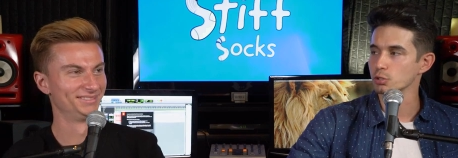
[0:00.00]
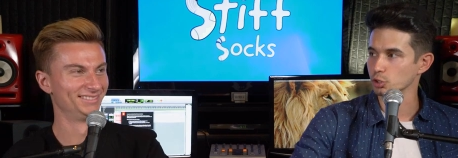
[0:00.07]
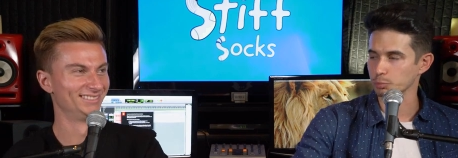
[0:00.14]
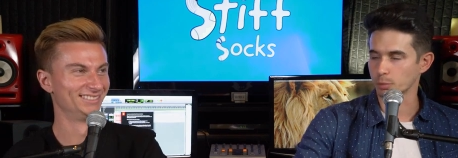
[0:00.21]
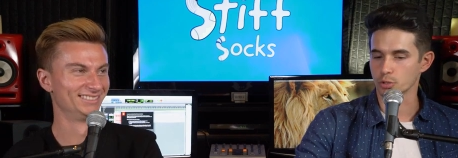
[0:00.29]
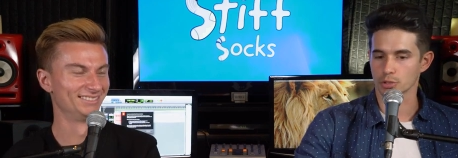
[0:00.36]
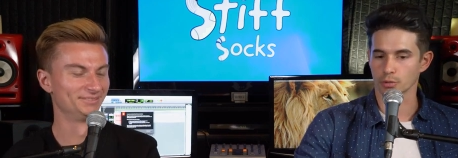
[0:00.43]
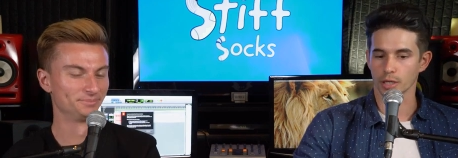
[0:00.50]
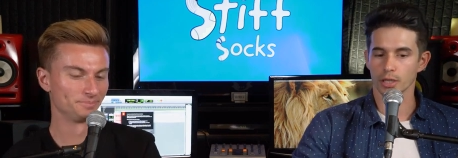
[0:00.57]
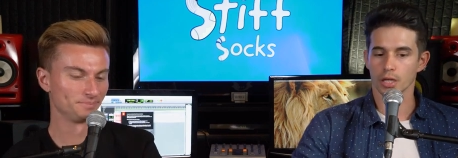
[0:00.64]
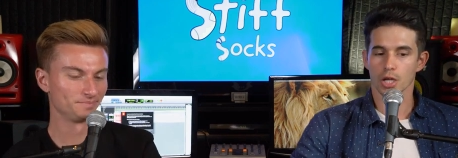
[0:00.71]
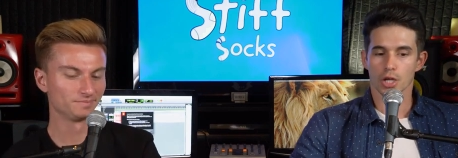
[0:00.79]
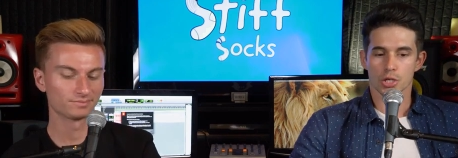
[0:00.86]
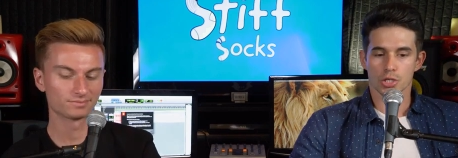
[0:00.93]
Speaker 1: explosion, right?
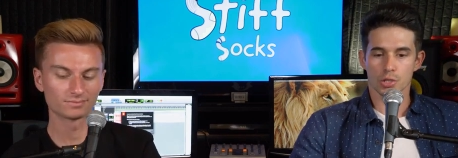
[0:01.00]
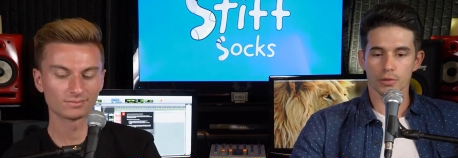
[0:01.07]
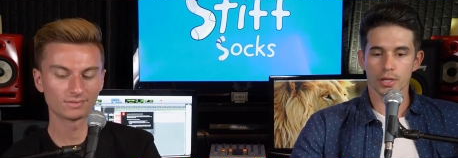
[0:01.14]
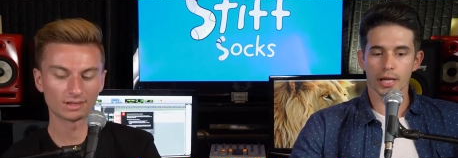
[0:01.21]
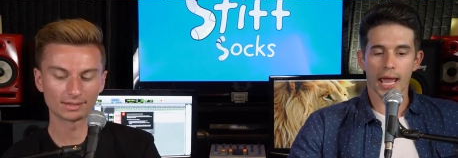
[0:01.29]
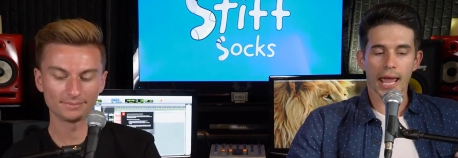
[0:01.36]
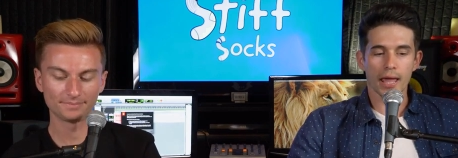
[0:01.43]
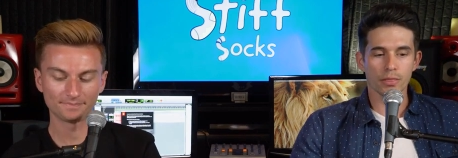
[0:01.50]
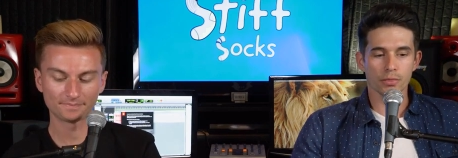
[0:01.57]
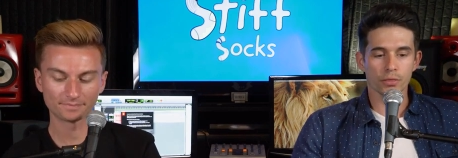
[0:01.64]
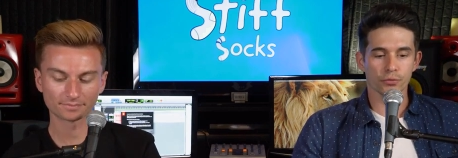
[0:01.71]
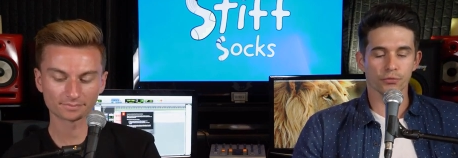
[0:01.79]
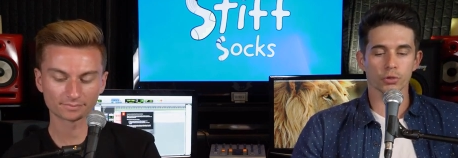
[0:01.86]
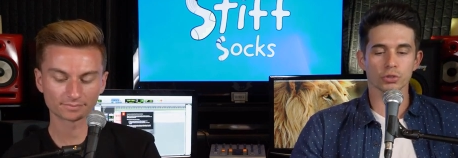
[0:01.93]
So then
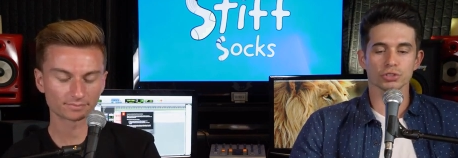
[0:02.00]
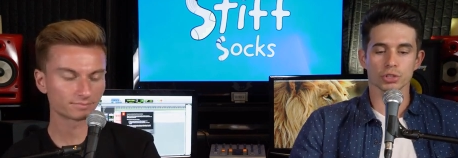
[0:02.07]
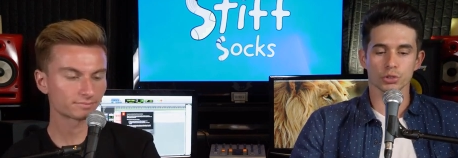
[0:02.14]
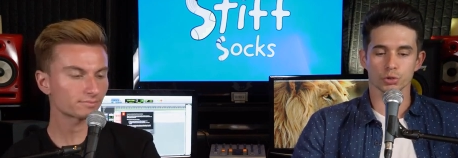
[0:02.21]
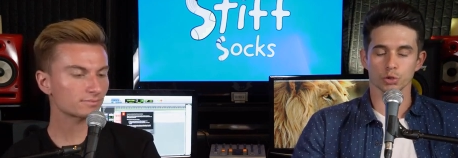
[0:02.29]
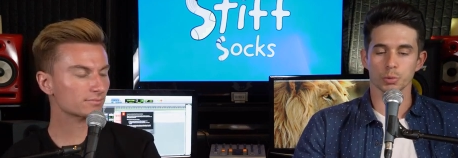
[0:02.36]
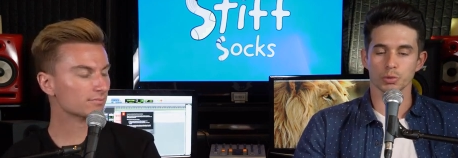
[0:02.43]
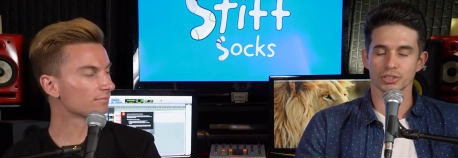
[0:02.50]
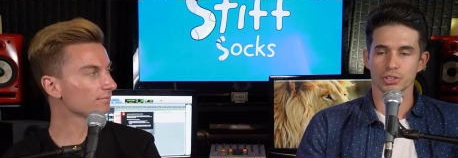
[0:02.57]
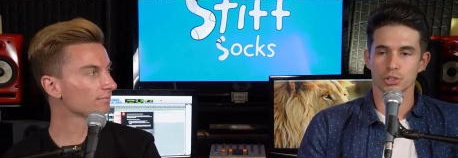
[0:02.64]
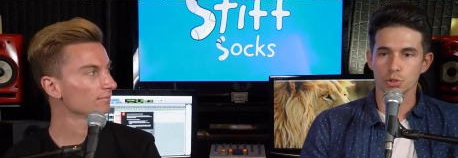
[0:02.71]
the first initial explosion, that's